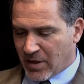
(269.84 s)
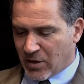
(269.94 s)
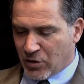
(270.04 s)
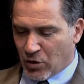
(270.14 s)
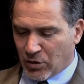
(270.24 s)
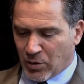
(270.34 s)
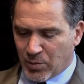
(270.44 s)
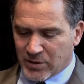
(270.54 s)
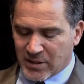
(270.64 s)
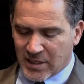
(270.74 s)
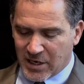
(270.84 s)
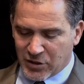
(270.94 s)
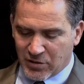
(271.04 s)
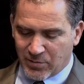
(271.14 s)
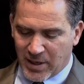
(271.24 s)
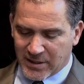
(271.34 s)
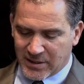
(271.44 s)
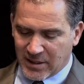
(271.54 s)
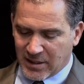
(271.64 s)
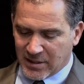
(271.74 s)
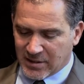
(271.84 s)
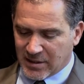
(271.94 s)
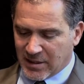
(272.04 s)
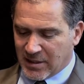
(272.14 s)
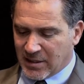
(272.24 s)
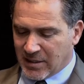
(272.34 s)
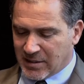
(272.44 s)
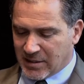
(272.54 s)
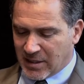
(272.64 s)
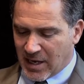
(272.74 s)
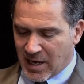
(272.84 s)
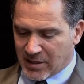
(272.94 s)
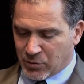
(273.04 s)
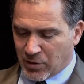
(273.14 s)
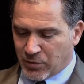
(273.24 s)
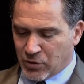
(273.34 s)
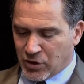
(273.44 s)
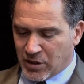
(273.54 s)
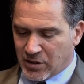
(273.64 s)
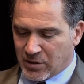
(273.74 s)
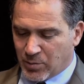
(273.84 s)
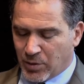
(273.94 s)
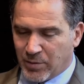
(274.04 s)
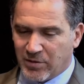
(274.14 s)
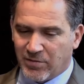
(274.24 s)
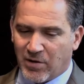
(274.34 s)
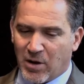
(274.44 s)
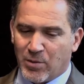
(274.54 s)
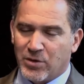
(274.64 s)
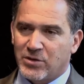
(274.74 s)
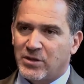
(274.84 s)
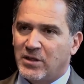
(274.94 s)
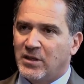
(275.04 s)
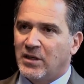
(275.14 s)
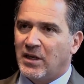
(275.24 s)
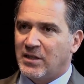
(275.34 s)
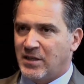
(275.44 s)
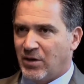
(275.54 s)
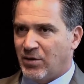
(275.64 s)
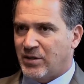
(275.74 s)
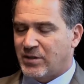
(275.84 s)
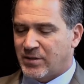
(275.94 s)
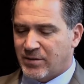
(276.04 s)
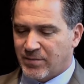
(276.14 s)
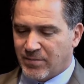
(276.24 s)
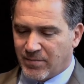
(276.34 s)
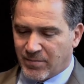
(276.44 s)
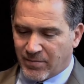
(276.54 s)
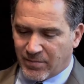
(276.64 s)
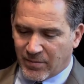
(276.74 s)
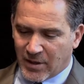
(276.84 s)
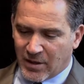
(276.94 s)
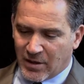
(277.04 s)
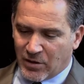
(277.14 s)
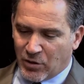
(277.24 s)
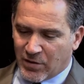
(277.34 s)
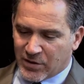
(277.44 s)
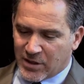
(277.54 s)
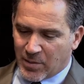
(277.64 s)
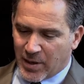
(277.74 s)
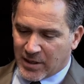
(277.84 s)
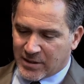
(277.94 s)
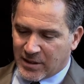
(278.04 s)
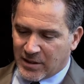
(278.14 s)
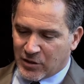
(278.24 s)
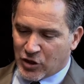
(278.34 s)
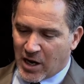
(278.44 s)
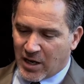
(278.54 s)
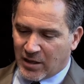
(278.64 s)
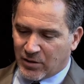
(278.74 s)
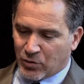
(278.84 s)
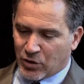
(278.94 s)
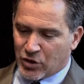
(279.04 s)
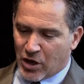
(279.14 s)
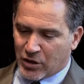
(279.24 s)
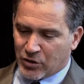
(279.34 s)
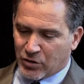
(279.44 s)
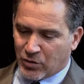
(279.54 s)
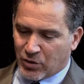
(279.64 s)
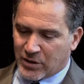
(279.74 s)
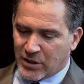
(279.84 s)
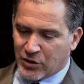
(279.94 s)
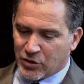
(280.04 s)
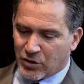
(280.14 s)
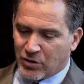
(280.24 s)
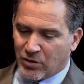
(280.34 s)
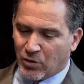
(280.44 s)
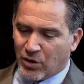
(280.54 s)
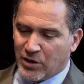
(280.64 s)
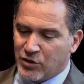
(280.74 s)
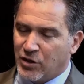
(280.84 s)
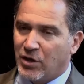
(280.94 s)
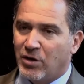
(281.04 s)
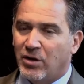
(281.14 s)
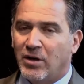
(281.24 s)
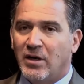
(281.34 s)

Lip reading: The only representation of Palestinians is as refugees, primitive farmers, and terrorists. You never see a Palestinian child or a doctor or a teacher or an engineer,